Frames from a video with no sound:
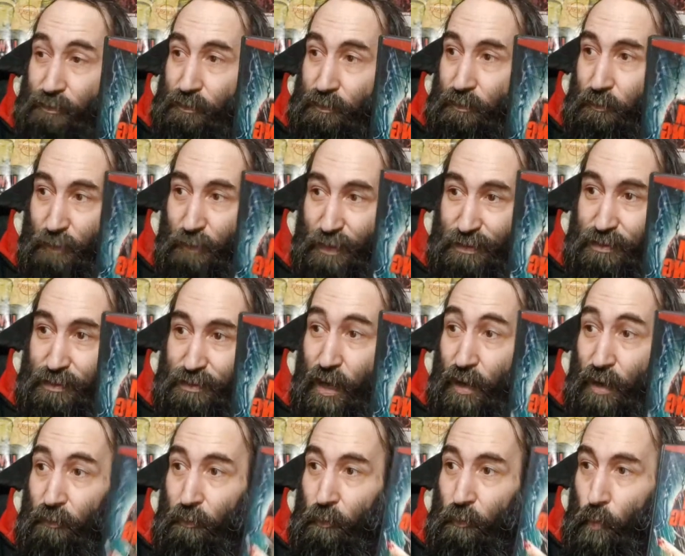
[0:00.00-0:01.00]
messed
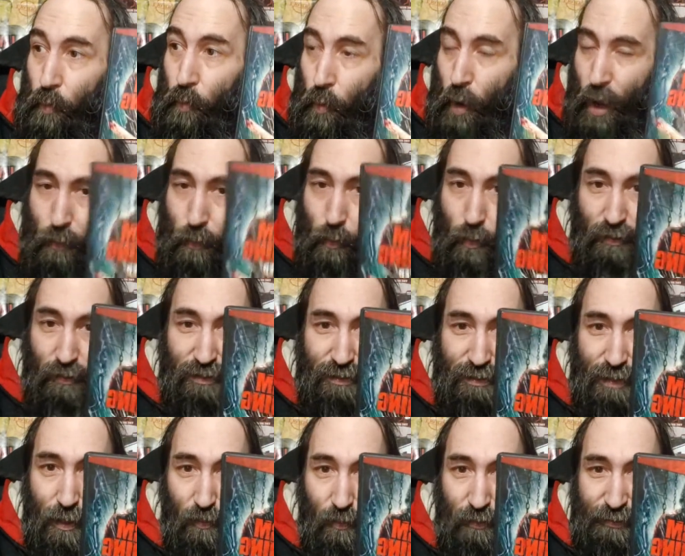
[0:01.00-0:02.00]
up. It will
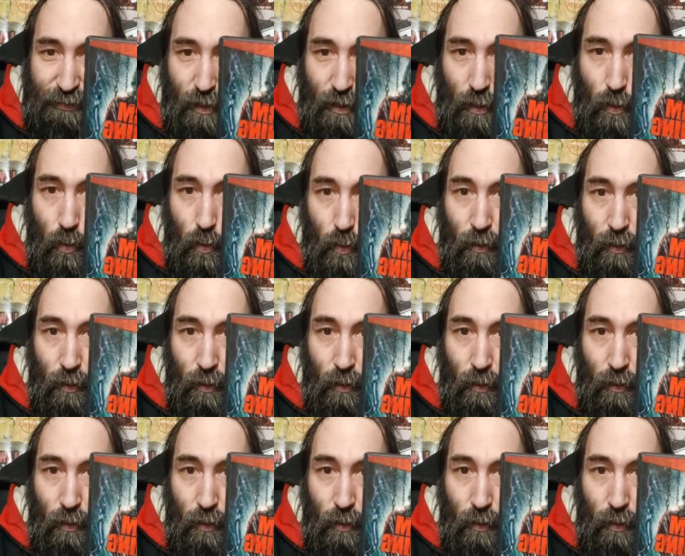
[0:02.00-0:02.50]
stick with you.